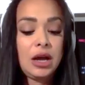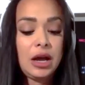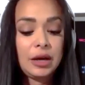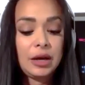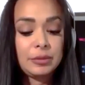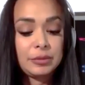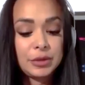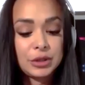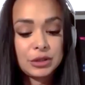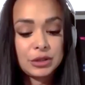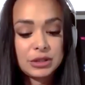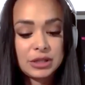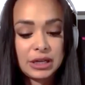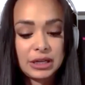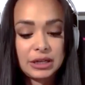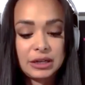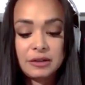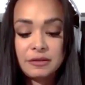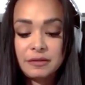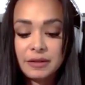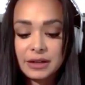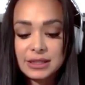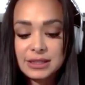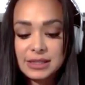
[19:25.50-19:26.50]
Um, you said
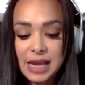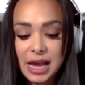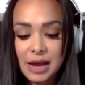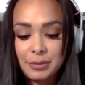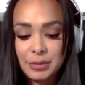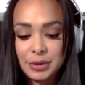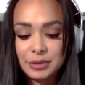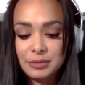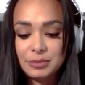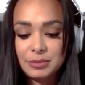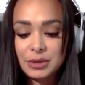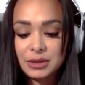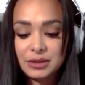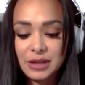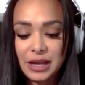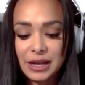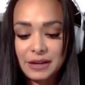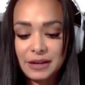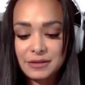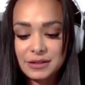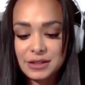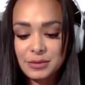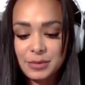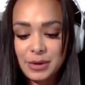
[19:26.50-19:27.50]
events happen, but life
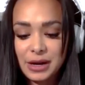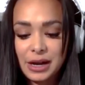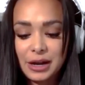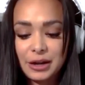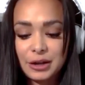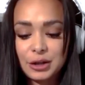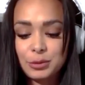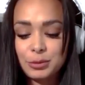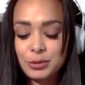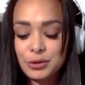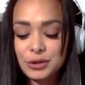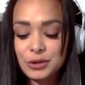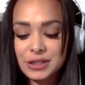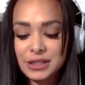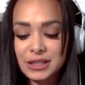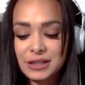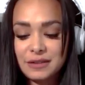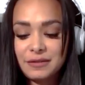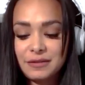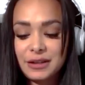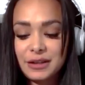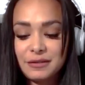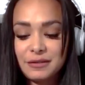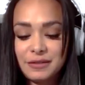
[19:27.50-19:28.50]
is about how you perceive the
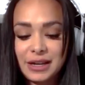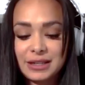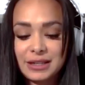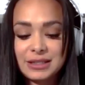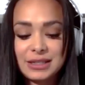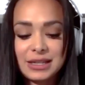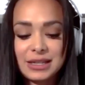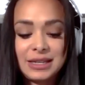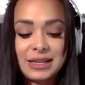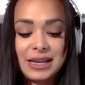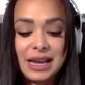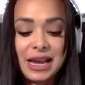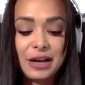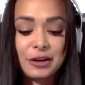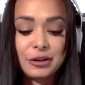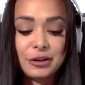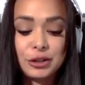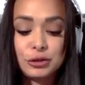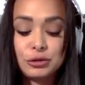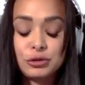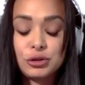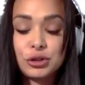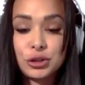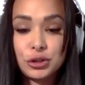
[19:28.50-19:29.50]
event and how you
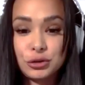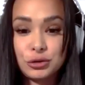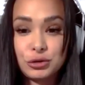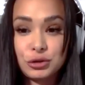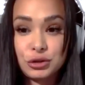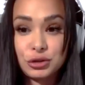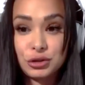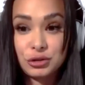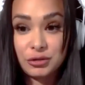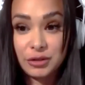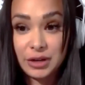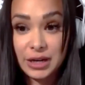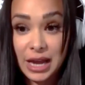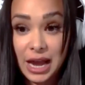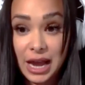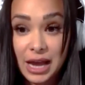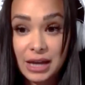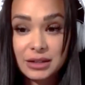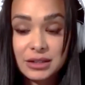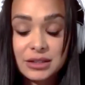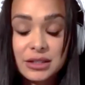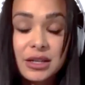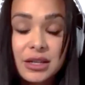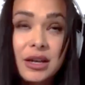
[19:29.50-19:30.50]
choose to
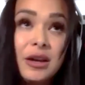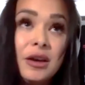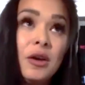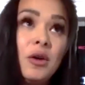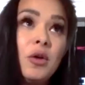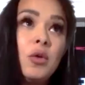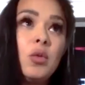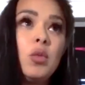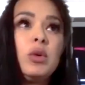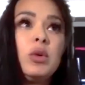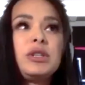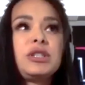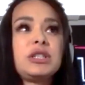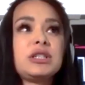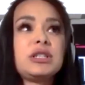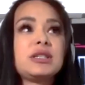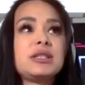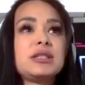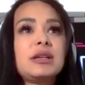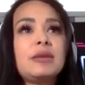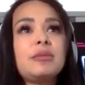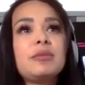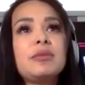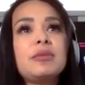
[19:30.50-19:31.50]
react, which is
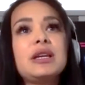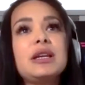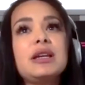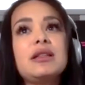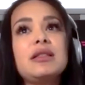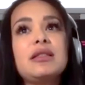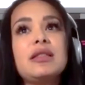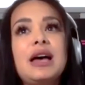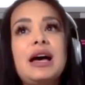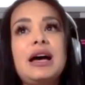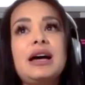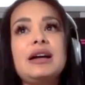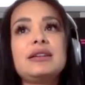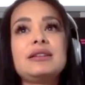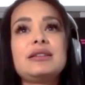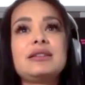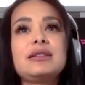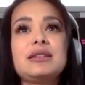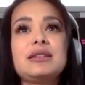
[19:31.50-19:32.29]
something that